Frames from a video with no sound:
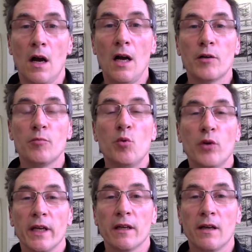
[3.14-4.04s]
Hi, good
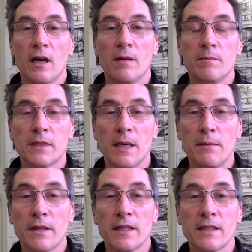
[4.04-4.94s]
morning.
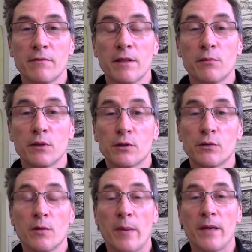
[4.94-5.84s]
Couple of things I really want to
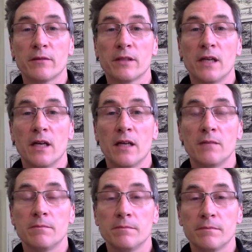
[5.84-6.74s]
talk about.
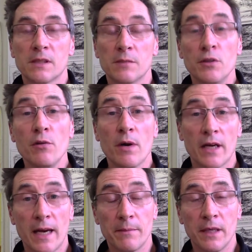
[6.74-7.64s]
Some new work
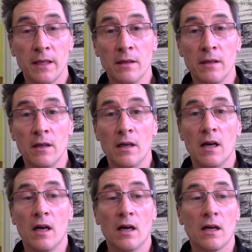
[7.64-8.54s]
happening.
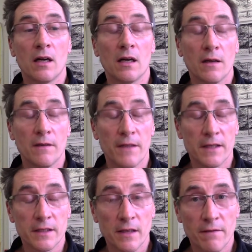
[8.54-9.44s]

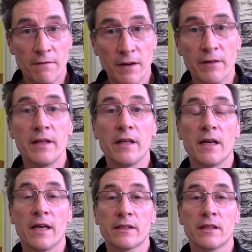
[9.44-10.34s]
There's a very
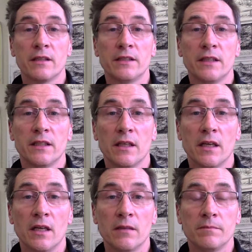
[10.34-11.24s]
exciting
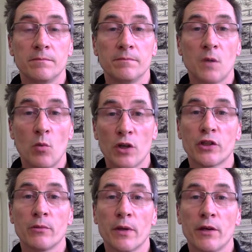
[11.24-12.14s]

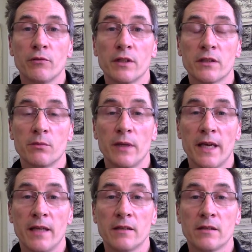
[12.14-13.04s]
workshop going on this
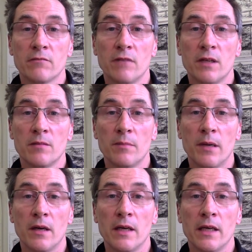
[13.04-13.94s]
weekend, run
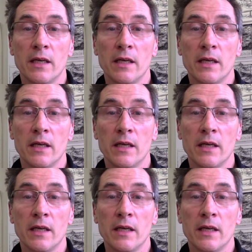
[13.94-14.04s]
by